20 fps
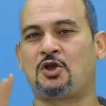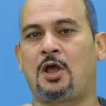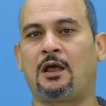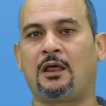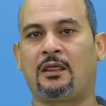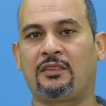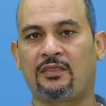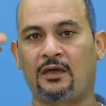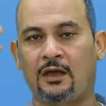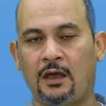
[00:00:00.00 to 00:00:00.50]

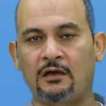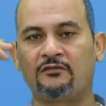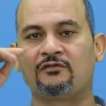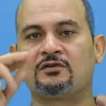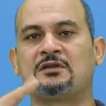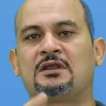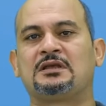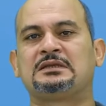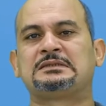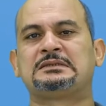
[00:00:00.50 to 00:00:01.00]
So
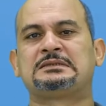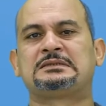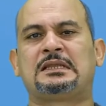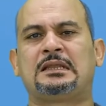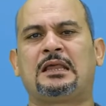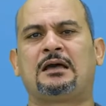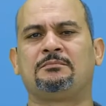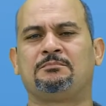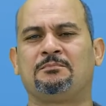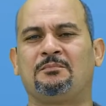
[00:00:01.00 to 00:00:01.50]
what do you
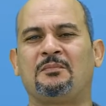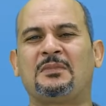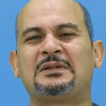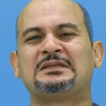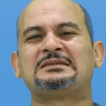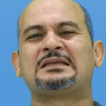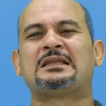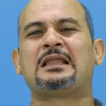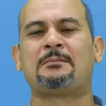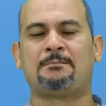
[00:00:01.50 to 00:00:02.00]
think?
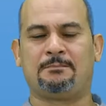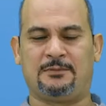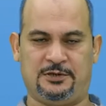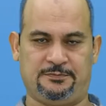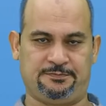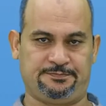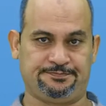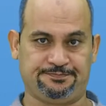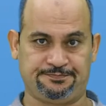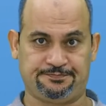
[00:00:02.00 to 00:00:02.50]

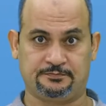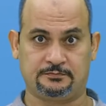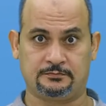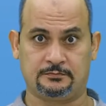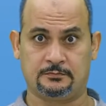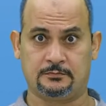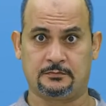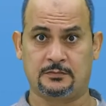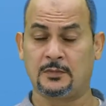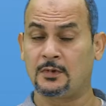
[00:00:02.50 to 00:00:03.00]
So
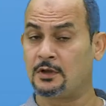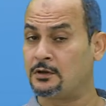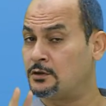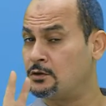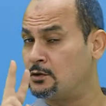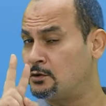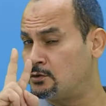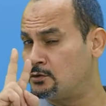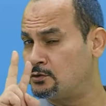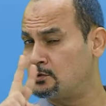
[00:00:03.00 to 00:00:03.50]
is he
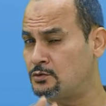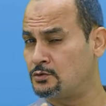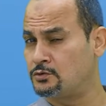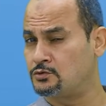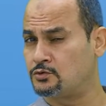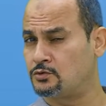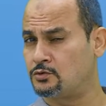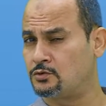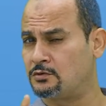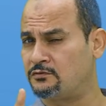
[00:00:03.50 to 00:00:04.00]
a
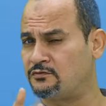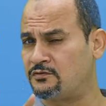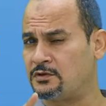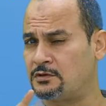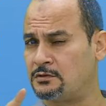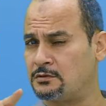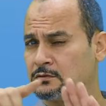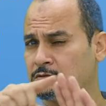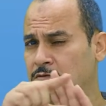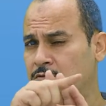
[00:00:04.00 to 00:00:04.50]

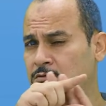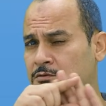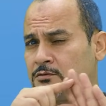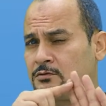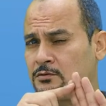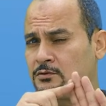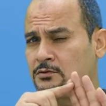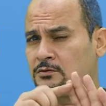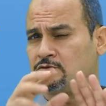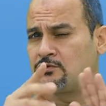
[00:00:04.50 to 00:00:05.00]
Kuwaiti
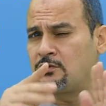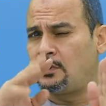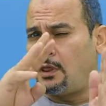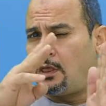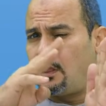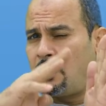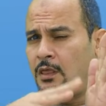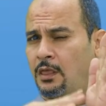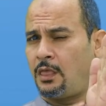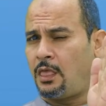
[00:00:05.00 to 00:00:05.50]
man?
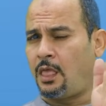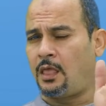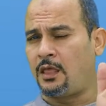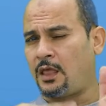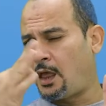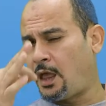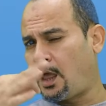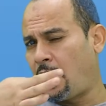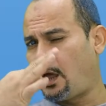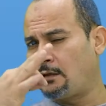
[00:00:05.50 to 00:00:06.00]

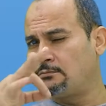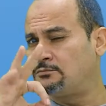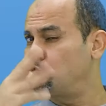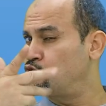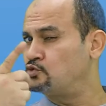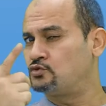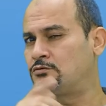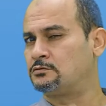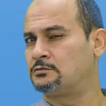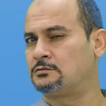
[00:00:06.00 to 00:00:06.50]

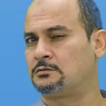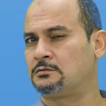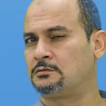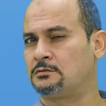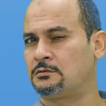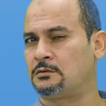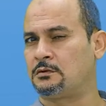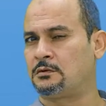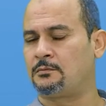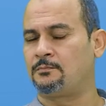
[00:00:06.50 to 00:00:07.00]
Is he an
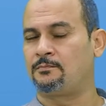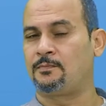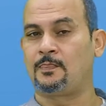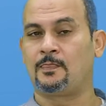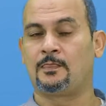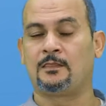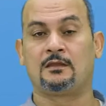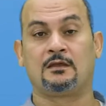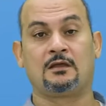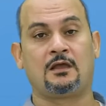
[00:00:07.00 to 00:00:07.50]

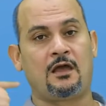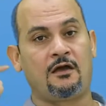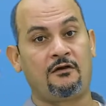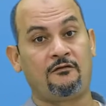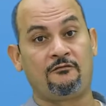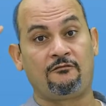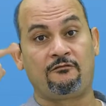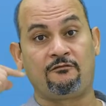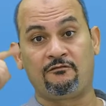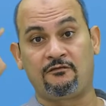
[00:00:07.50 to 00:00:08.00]
European?
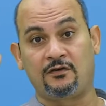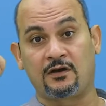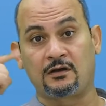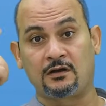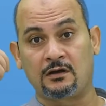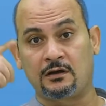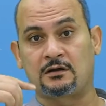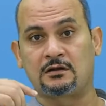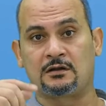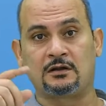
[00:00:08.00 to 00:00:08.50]

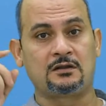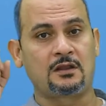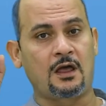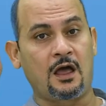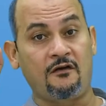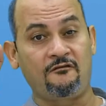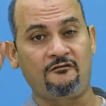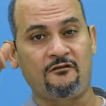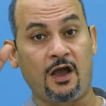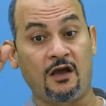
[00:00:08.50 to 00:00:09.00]
What do you
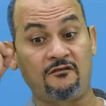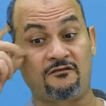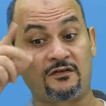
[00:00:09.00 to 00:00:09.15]
think?